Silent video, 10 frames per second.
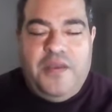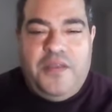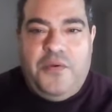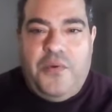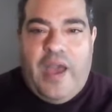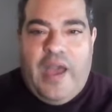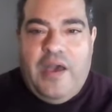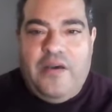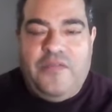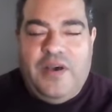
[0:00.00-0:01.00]
you
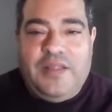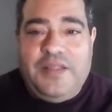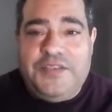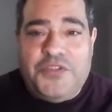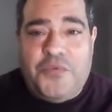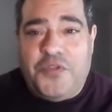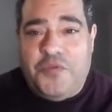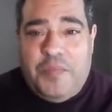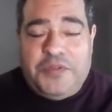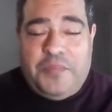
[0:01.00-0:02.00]
have at least 3 other
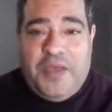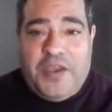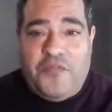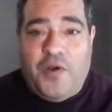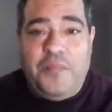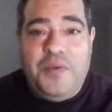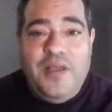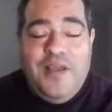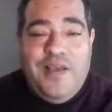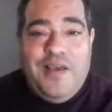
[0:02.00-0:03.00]
people to pick from.
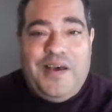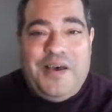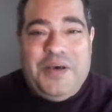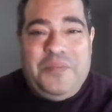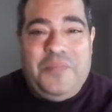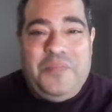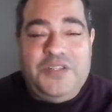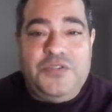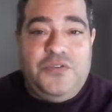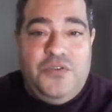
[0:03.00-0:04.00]

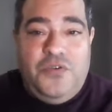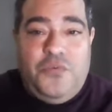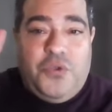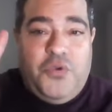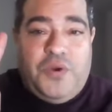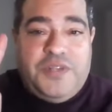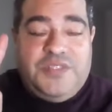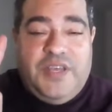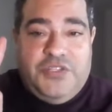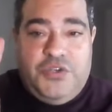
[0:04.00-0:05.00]
But you want to
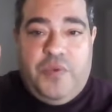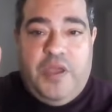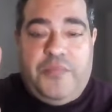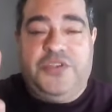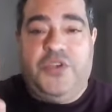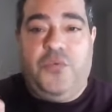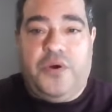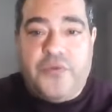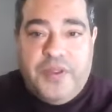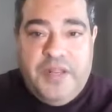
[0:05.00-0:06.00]
select 2 papers that you
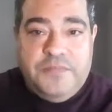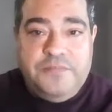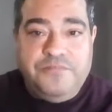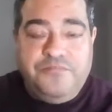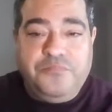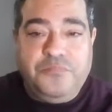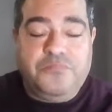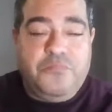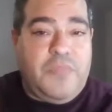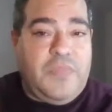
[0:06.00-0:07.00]
want to read,
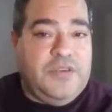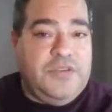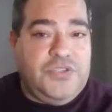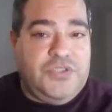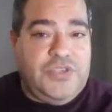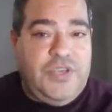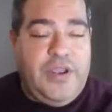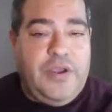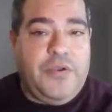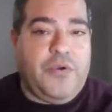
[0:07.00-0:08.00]

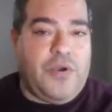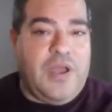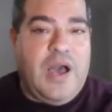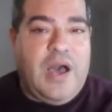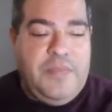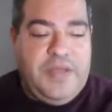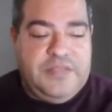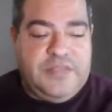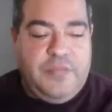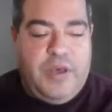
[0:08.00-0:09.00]
share your
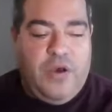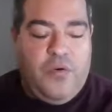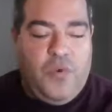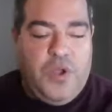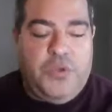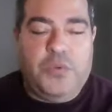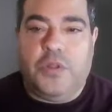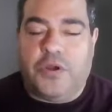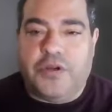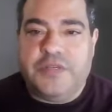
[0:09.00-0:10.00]
comments about what you
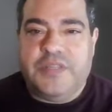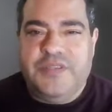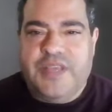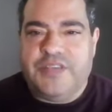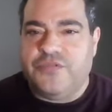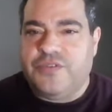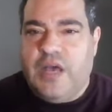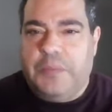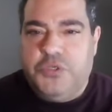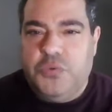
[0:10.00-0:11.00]
learned, in this case, your
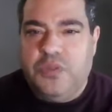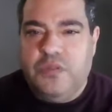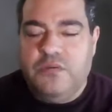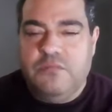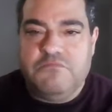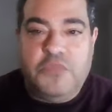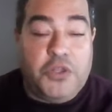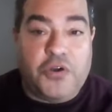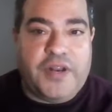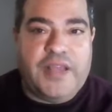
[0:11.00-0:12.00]
top 2
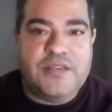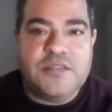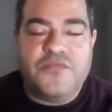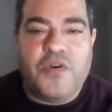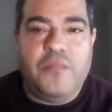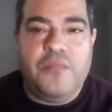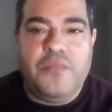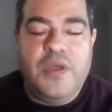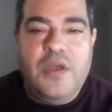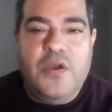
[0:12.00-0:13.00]
learnings
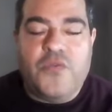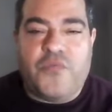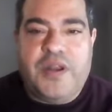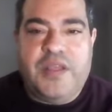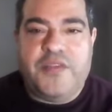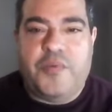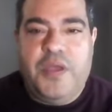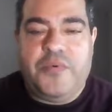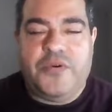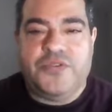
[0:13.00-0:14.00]
from reading their
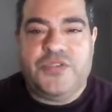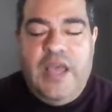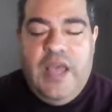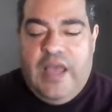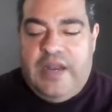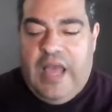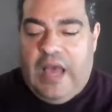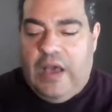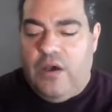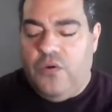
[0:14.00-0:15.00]
papers, and
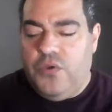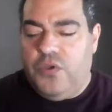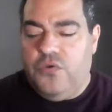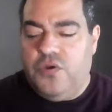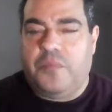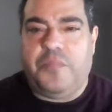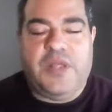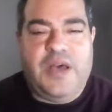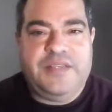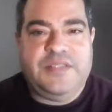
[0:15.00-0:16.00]
how you could
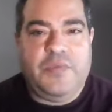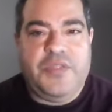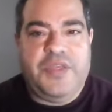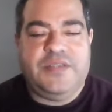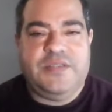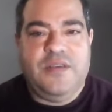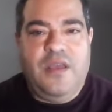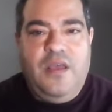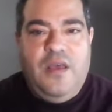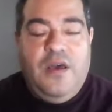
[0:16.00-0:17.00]
apply some of
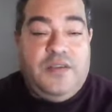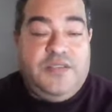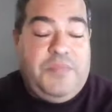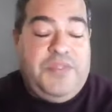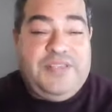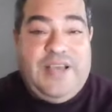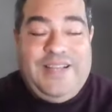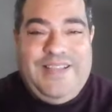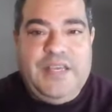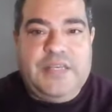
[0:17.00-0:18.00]
these
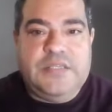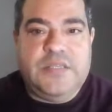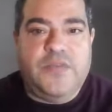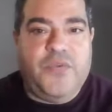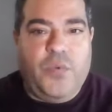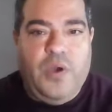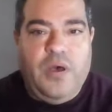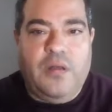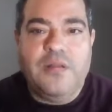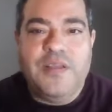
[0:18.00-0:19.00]
ideas, if you
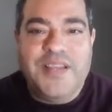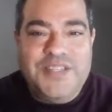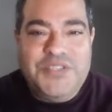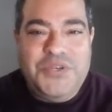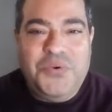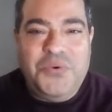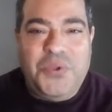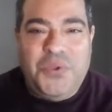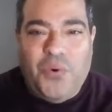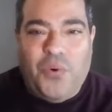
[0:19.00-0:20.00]
will, into
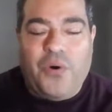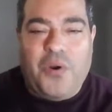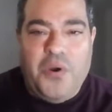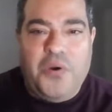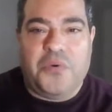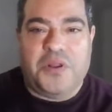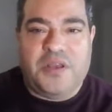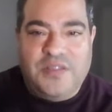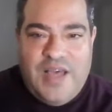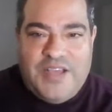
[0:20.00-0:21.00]
your own
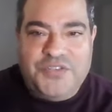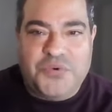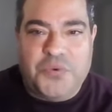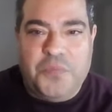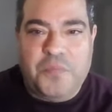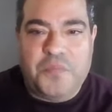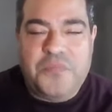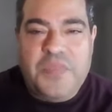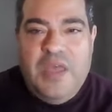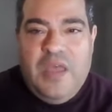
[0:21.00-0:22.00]
classroom.
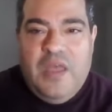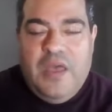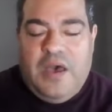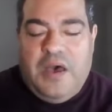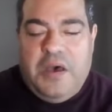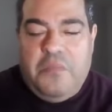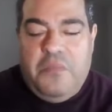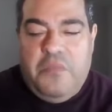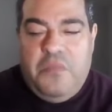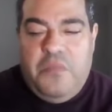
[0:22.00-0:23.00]

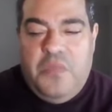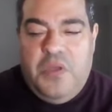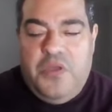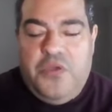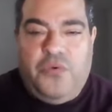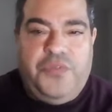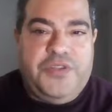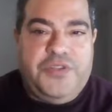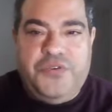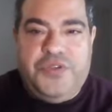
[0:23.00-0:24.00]
Um, you'll need
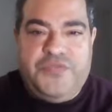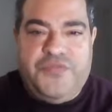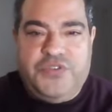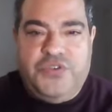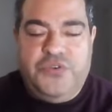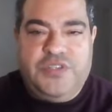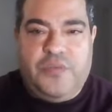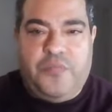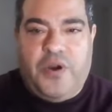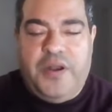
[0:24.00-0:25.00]
to do this for 2
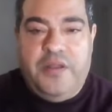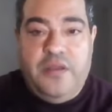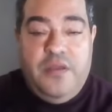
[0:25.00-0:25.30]
separate